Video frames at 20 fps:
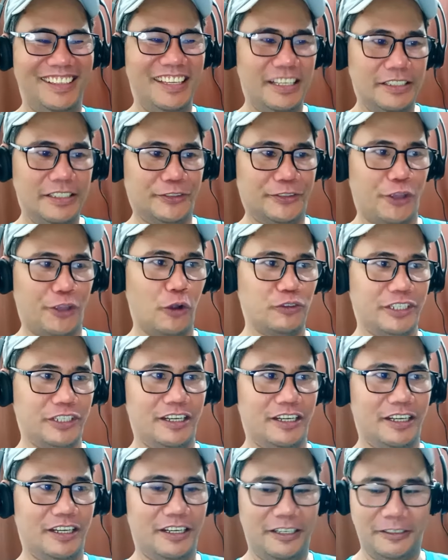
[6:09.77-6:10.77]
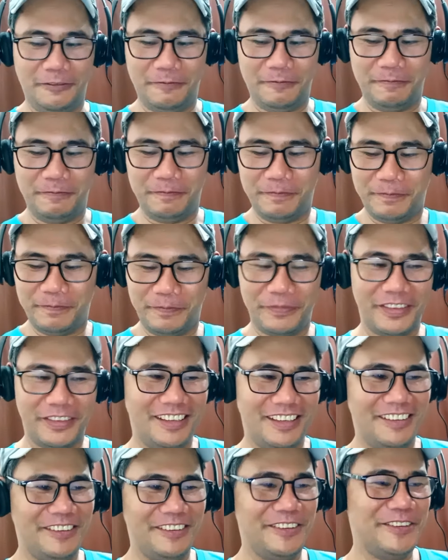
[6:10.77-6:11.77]
Soda!
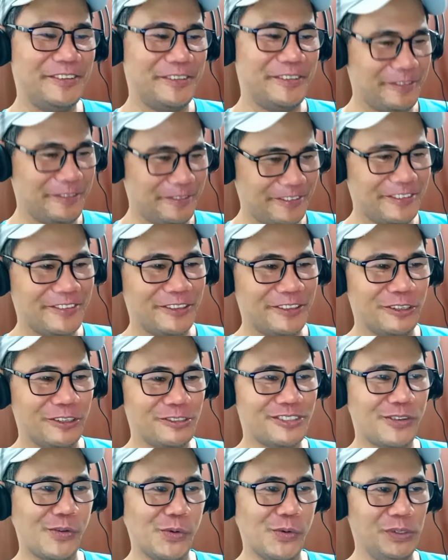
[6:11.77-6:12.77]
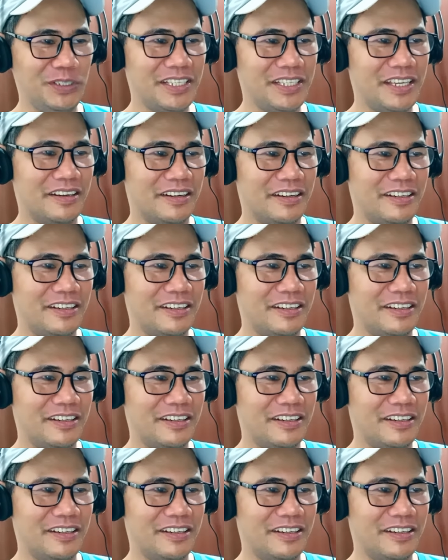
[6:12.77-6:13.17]
Looks cool here.